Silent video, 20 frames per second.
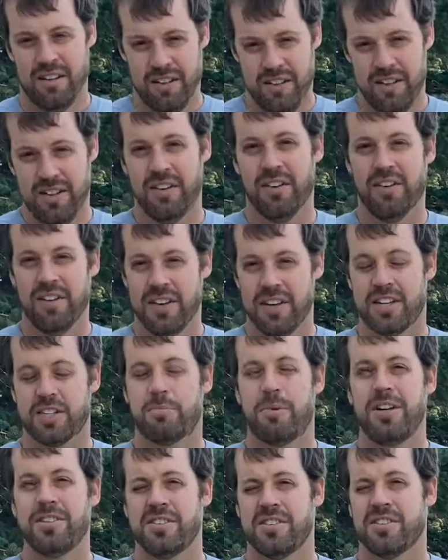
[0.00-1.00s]
the
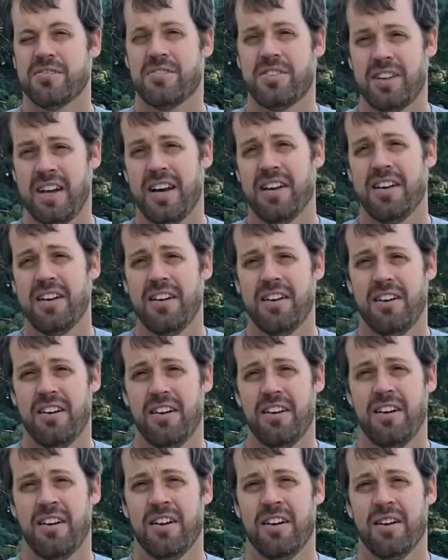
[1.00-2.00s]
expenses for that
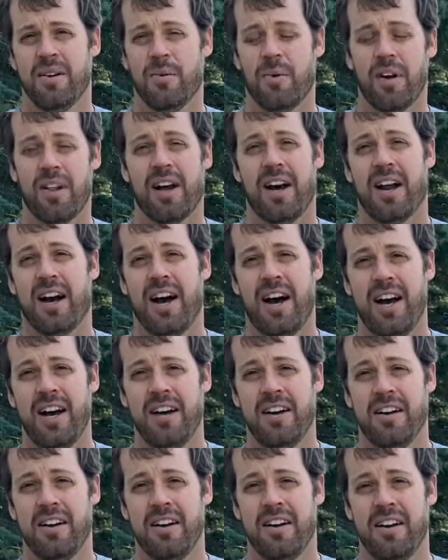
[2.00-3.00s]
year were a lot
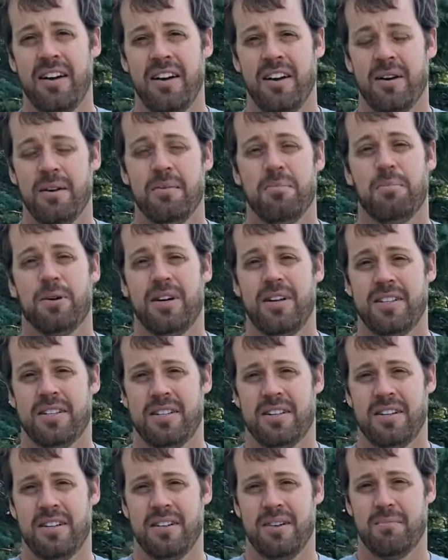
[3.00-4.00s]
higher, but
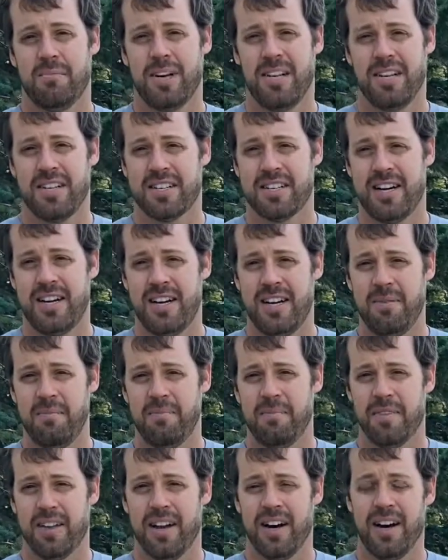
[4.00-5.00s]
by the time
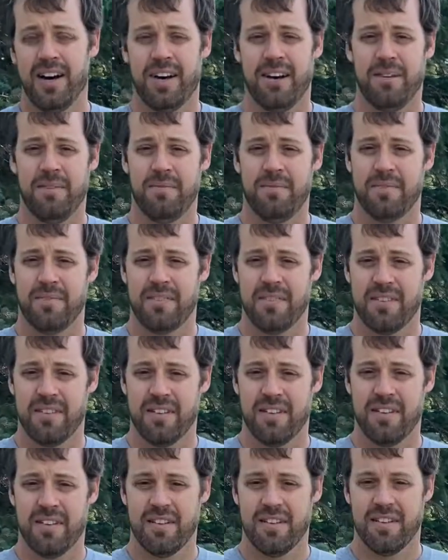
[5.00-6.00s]
I
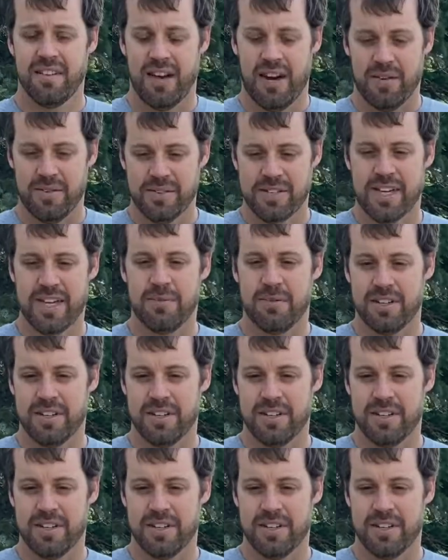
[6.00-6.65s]
wasn't